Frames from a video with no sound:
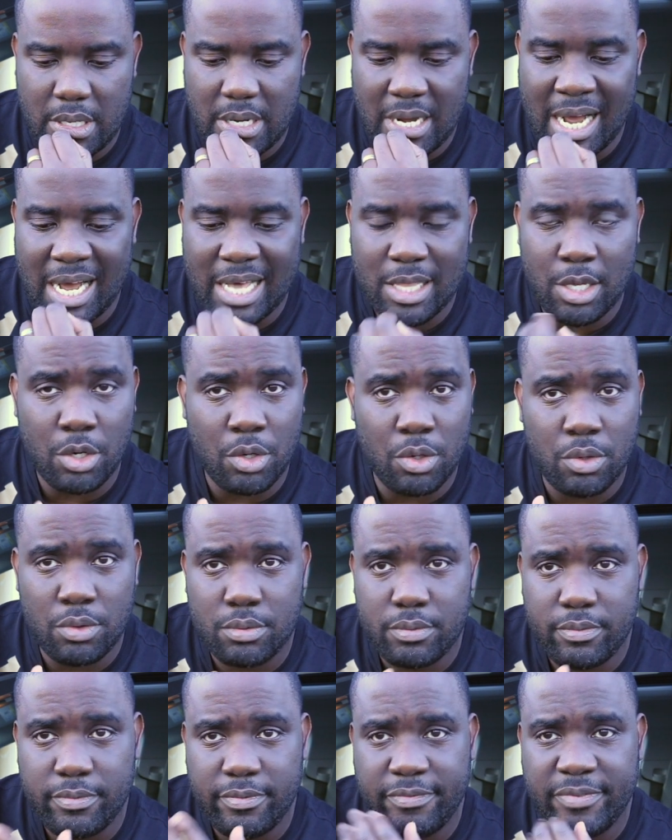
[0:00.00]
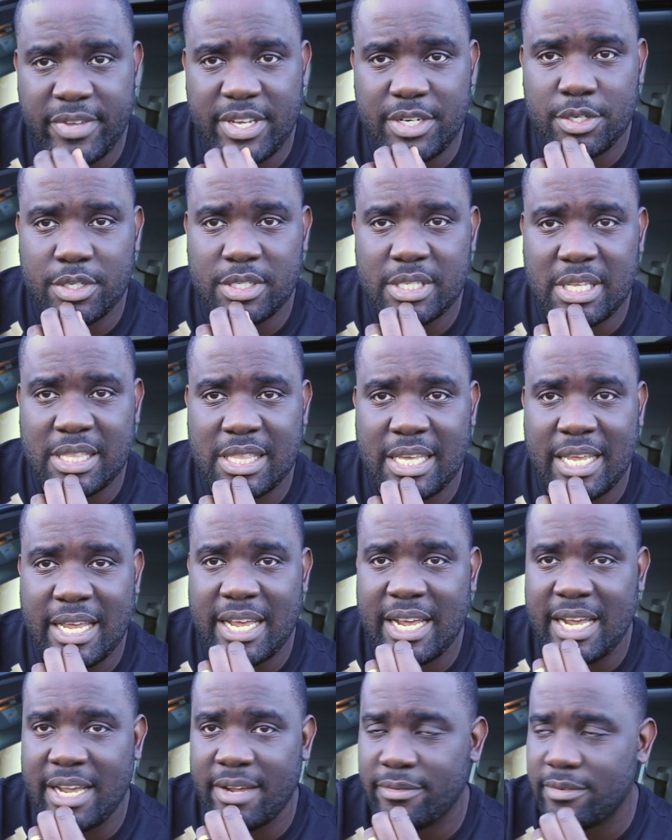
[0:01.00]
Auto features that they
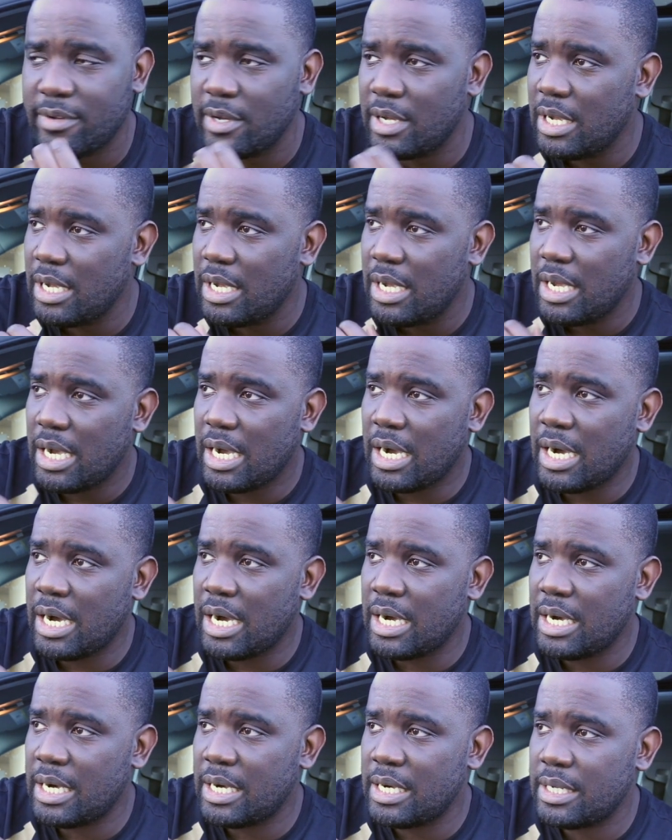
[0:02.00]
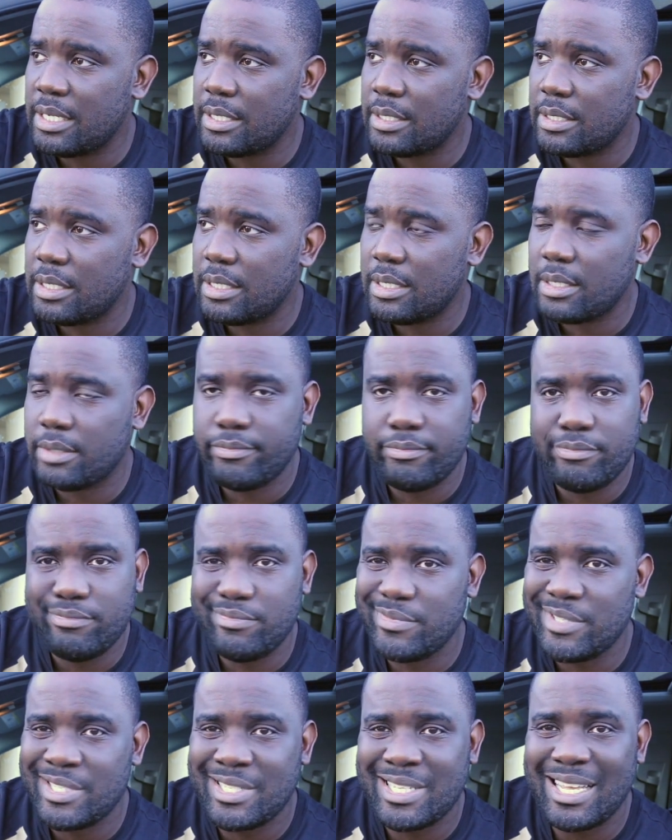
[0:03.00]
have. Uh,
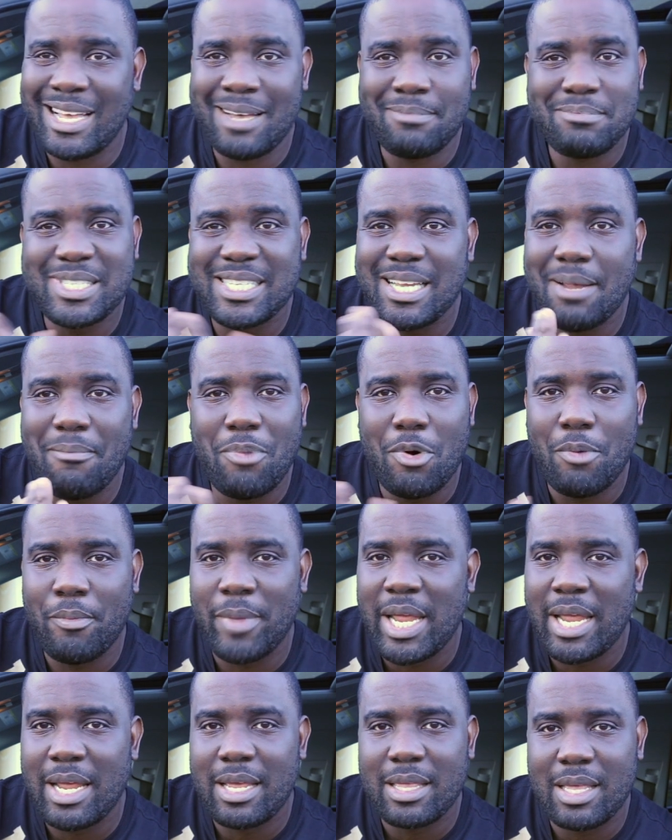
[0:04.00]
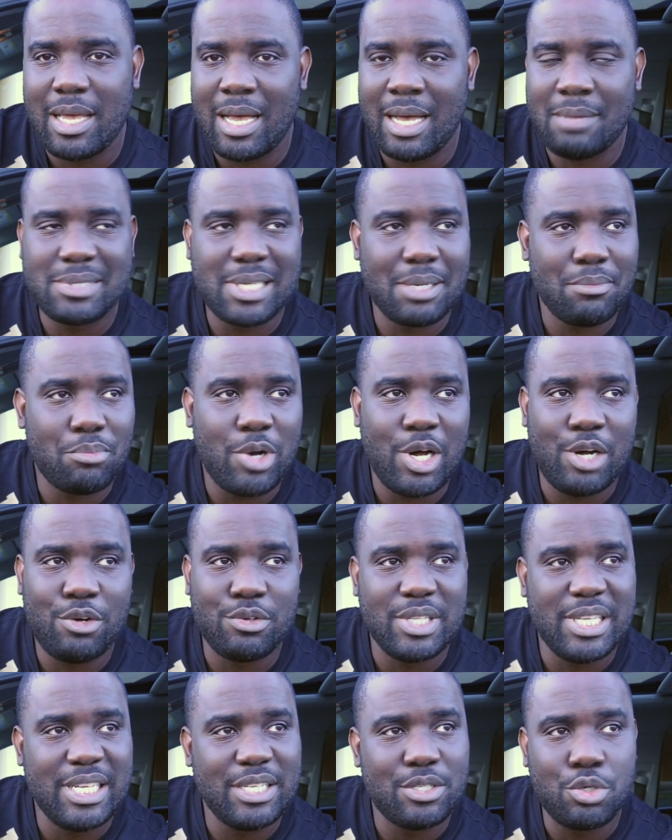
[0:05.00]
I'm simple, man. I'm simple. I
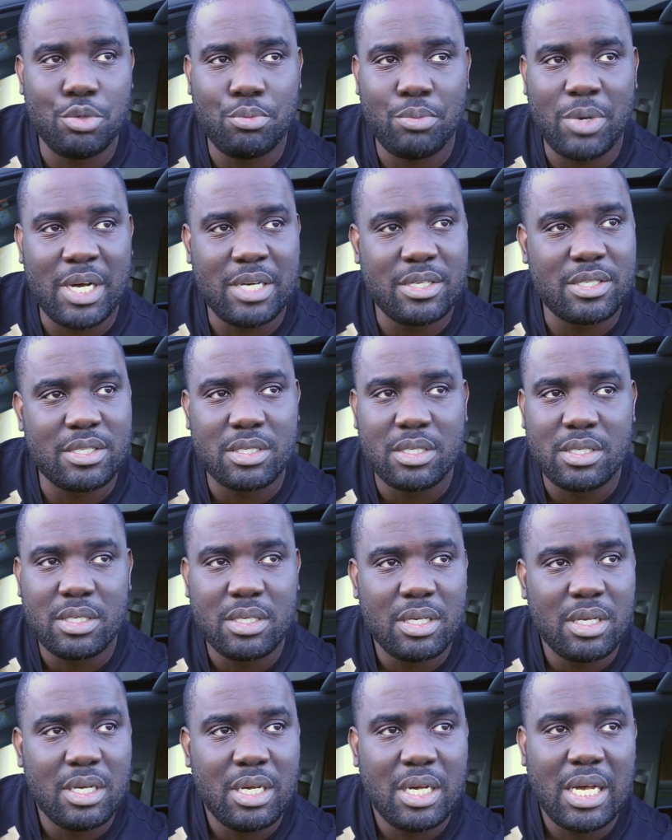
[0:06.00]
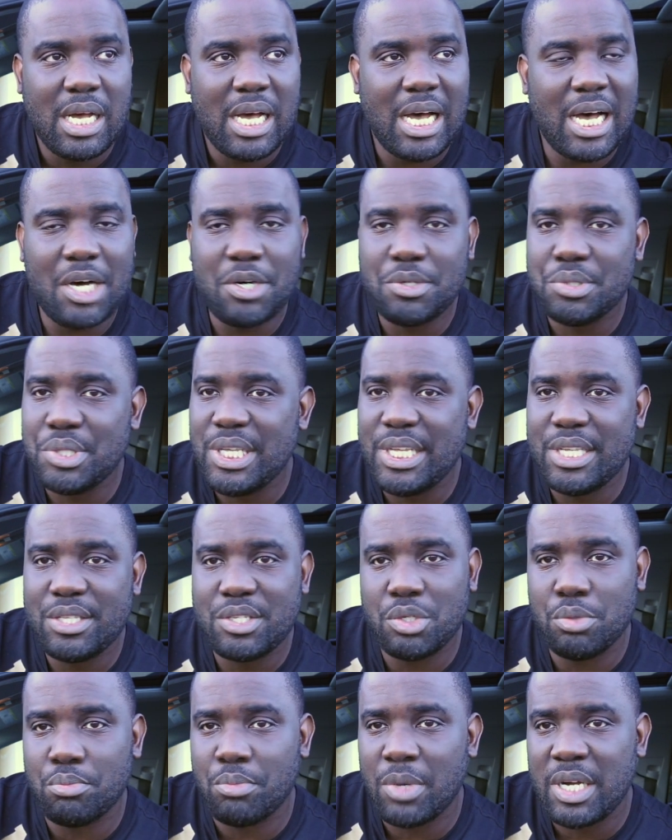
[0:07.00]
don't need too much. I don't need
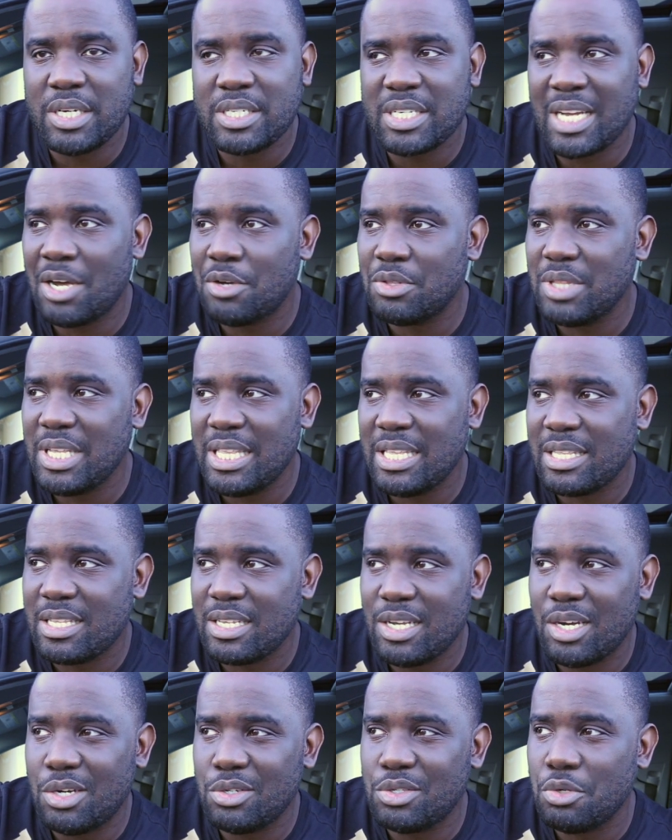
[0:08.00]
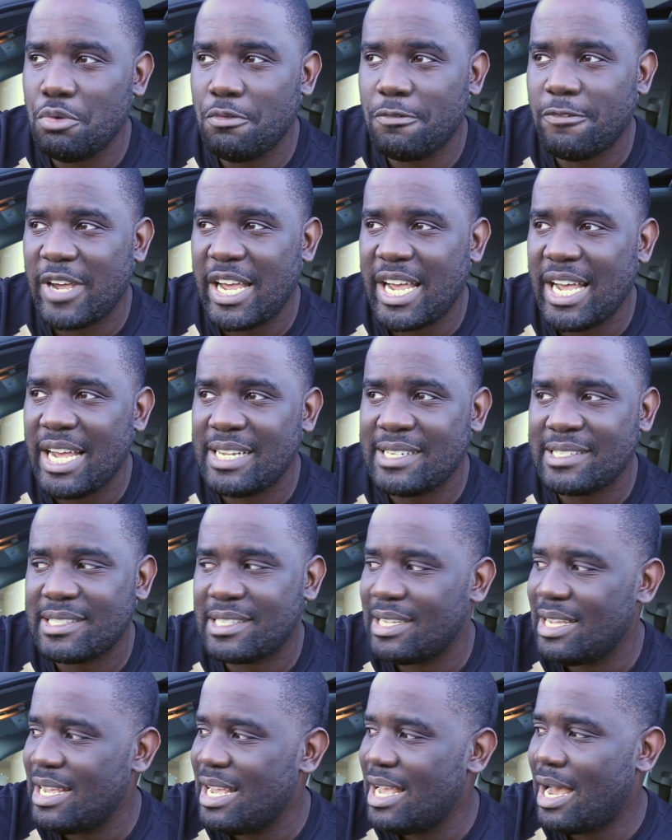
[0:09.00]
too much. I don't need it to go too
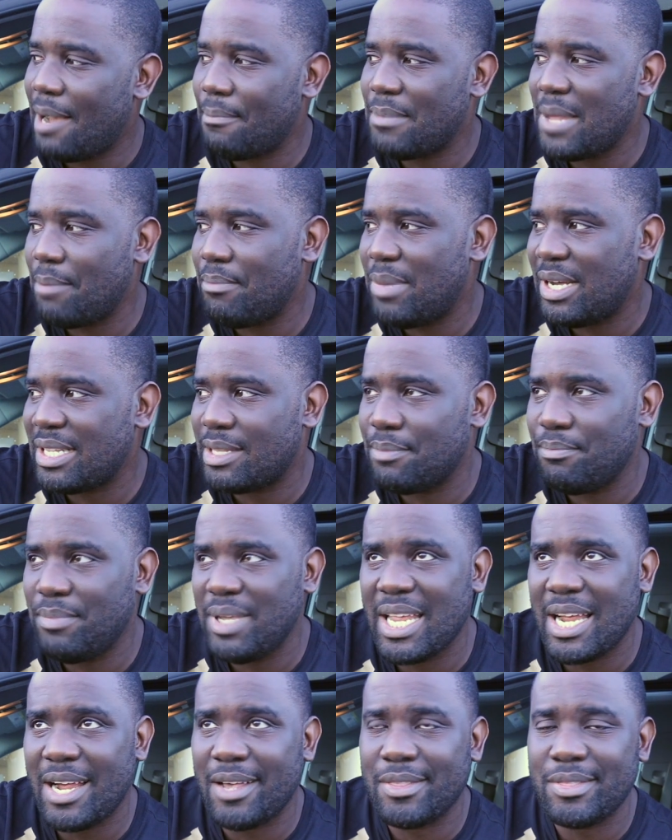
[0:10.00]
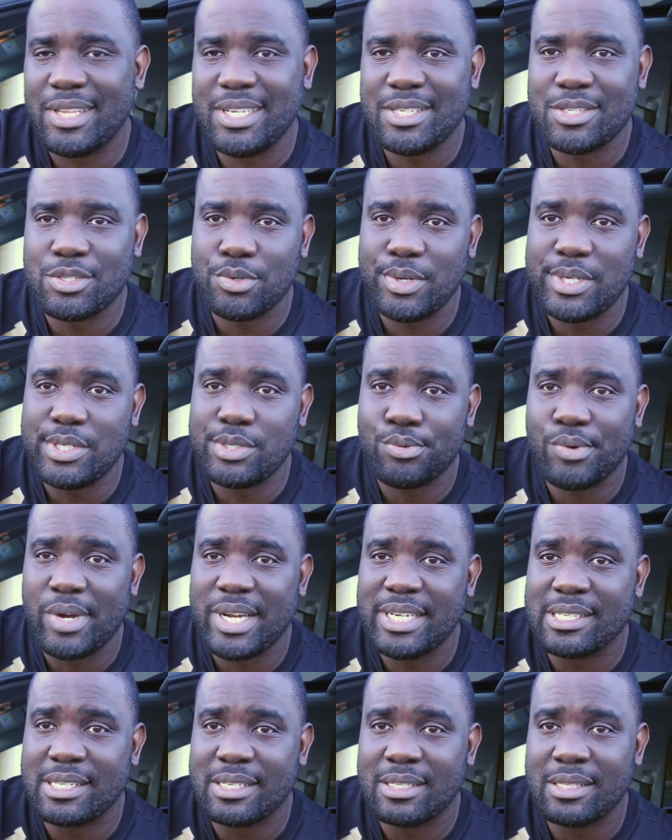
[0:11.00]
fast. I'm not about to be out in these streets
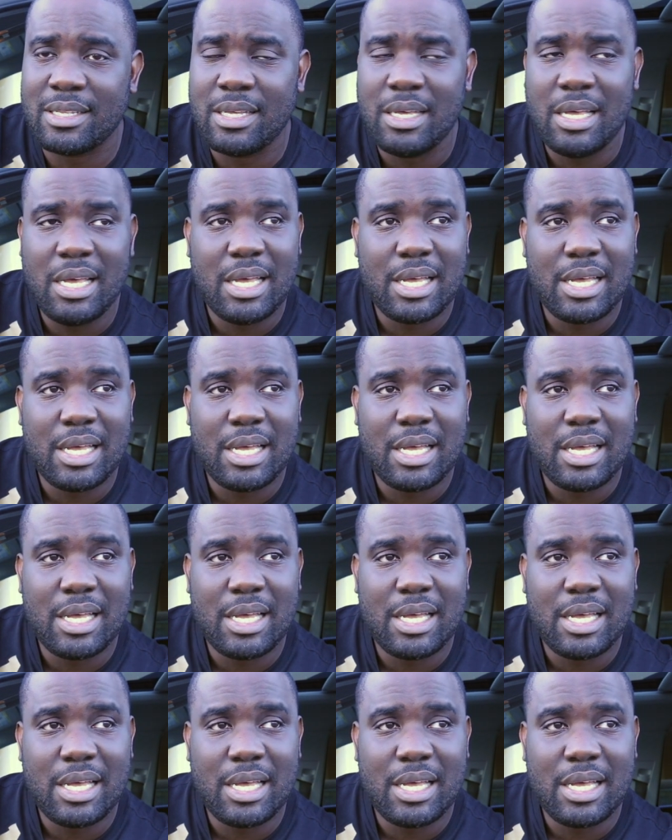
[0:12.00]
racing.